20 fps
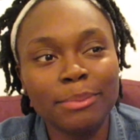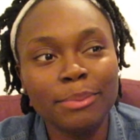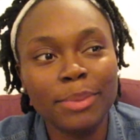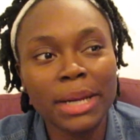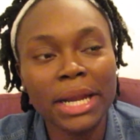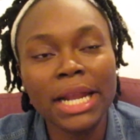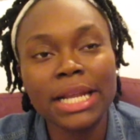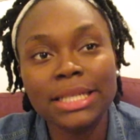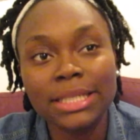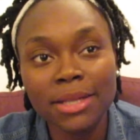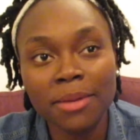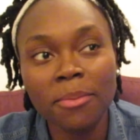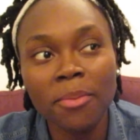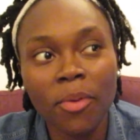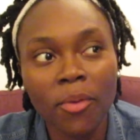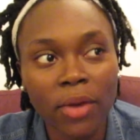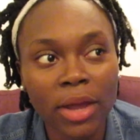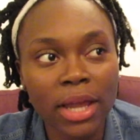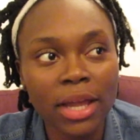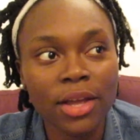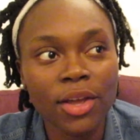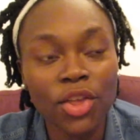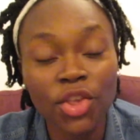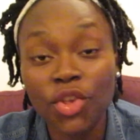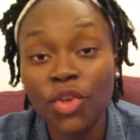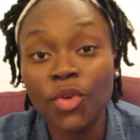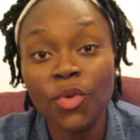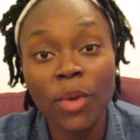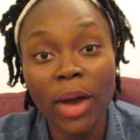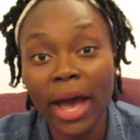But at some
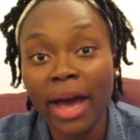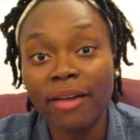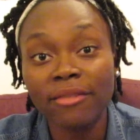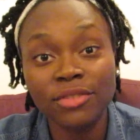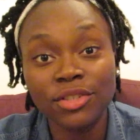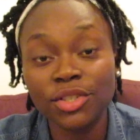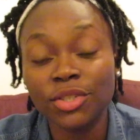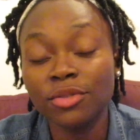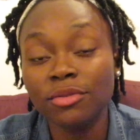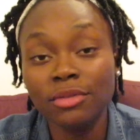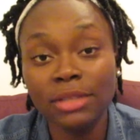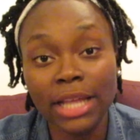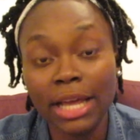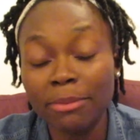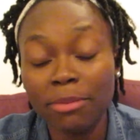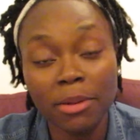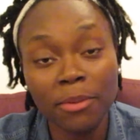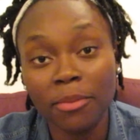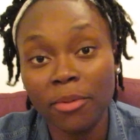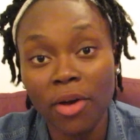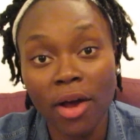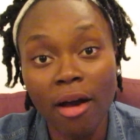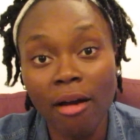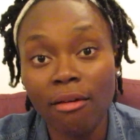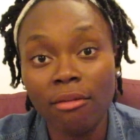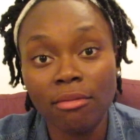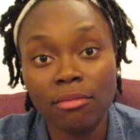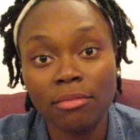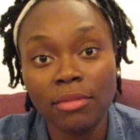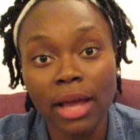point you have to let people
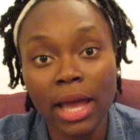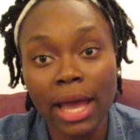go.